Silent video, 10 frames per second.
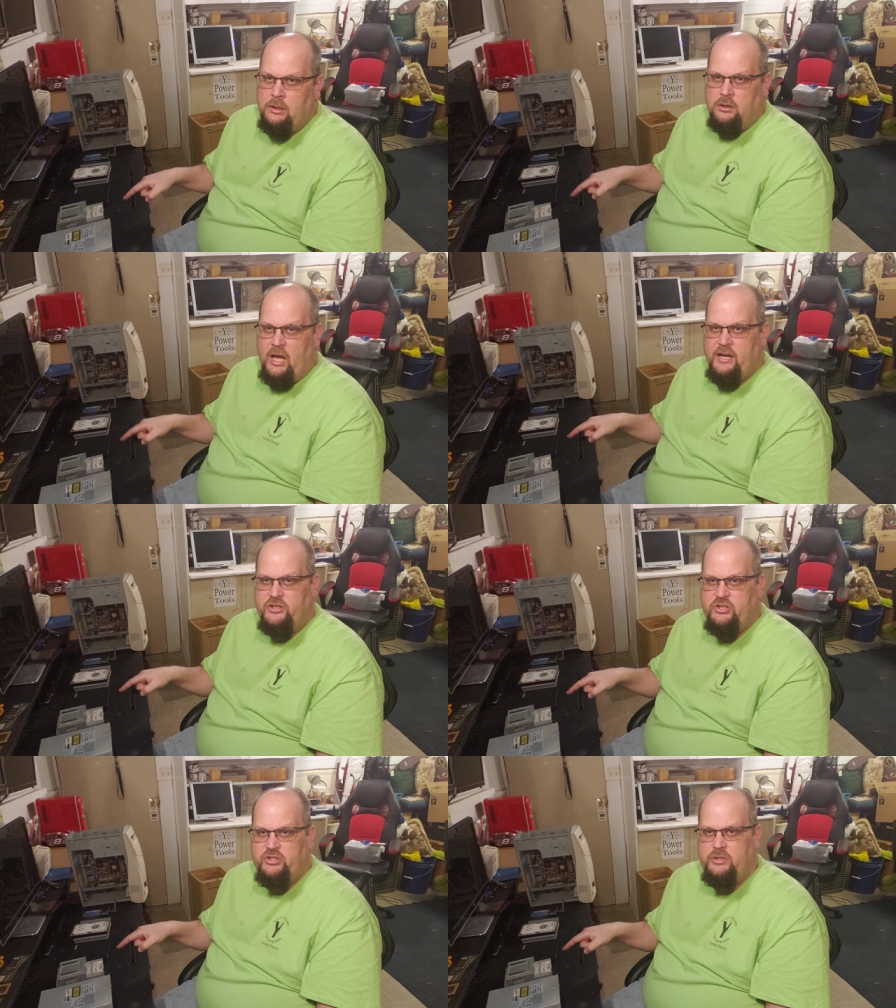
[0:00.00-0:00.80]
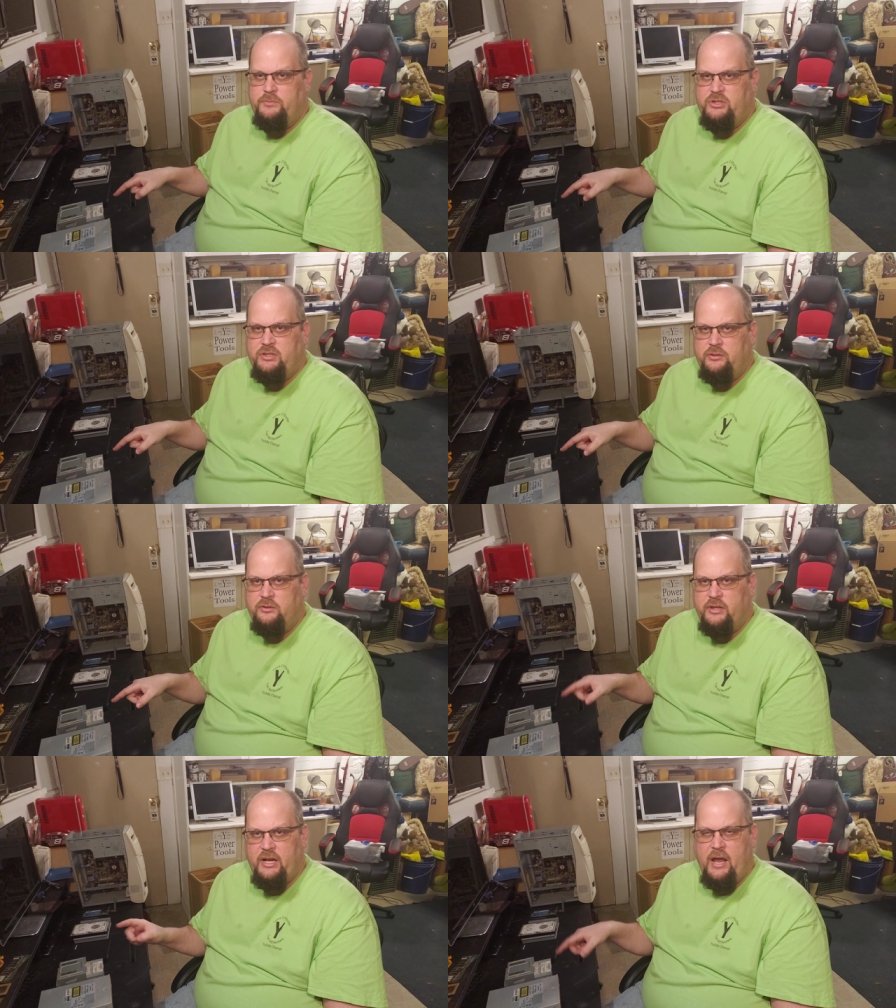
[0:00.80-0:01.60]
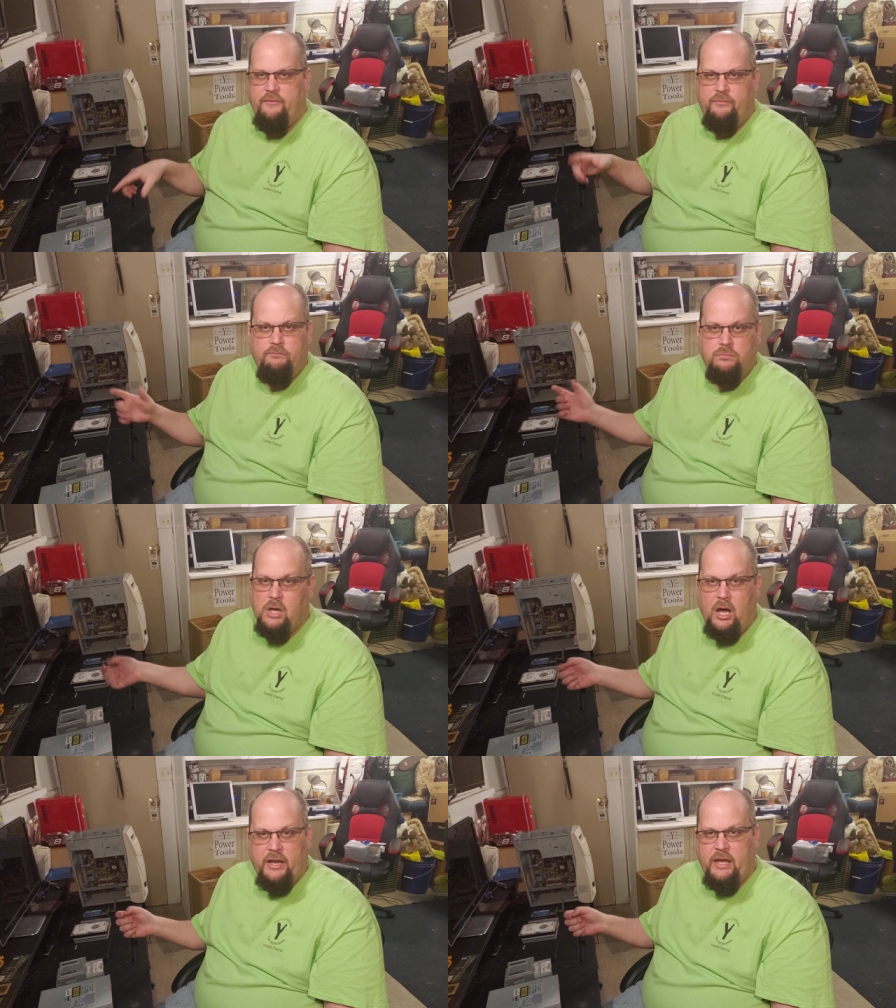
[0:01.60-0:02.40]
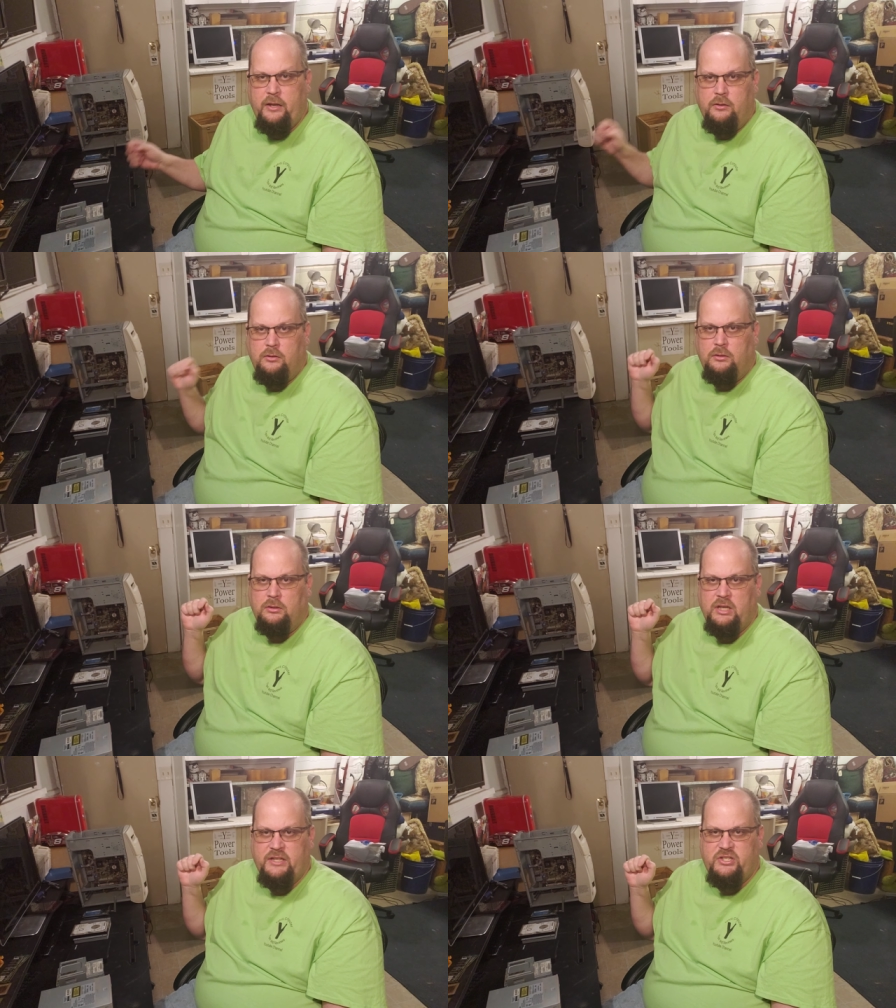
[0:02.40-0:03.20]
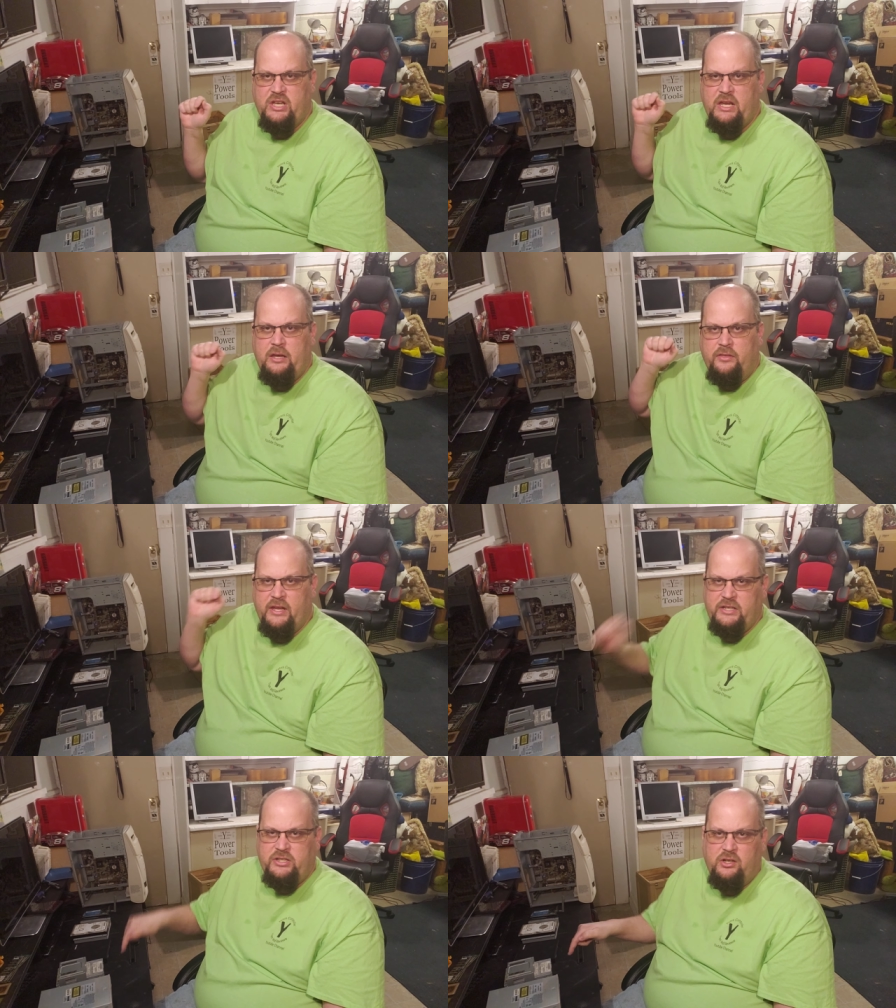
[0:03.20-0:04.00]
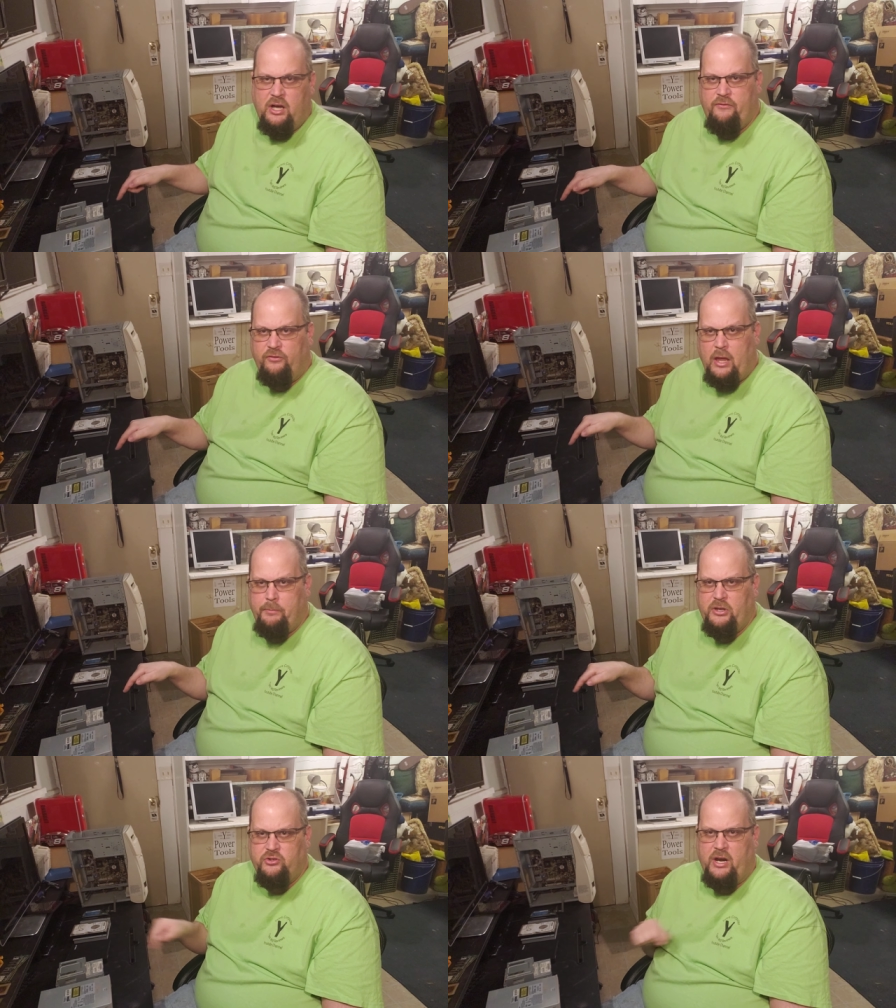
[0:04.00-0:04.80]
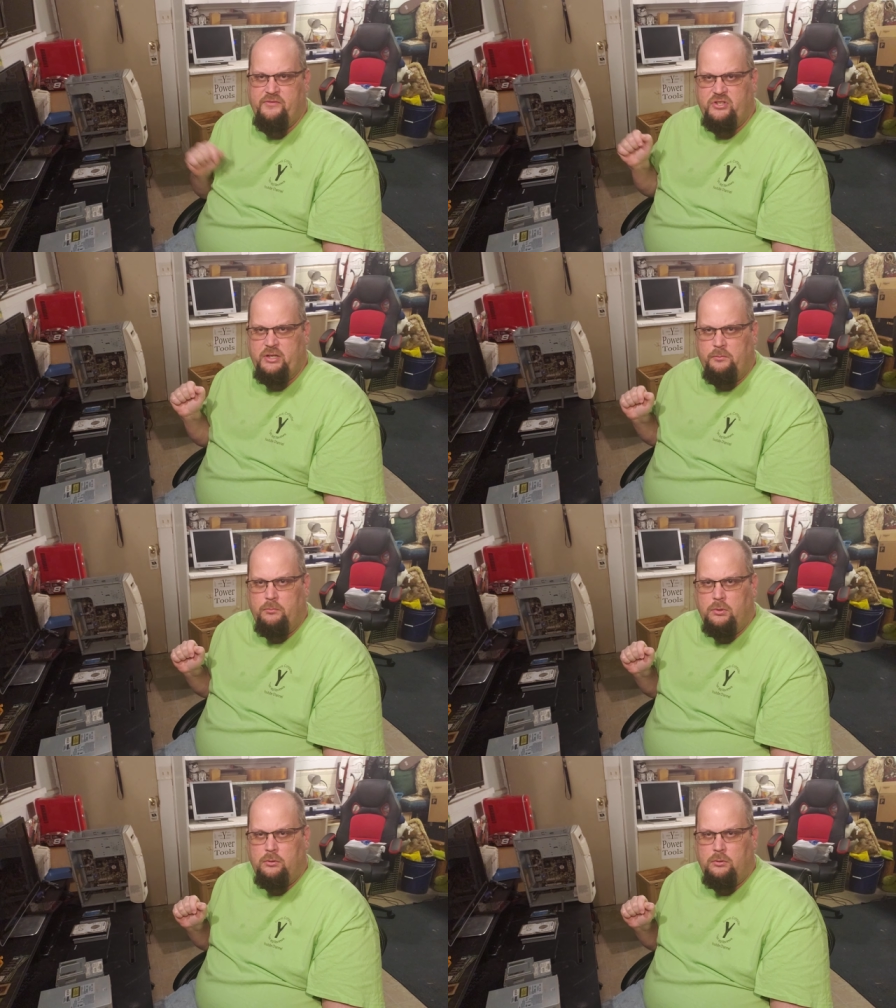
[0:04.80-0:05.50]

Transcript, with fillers: A lot of systems that I've gone in and see, they still have floppy drives in them.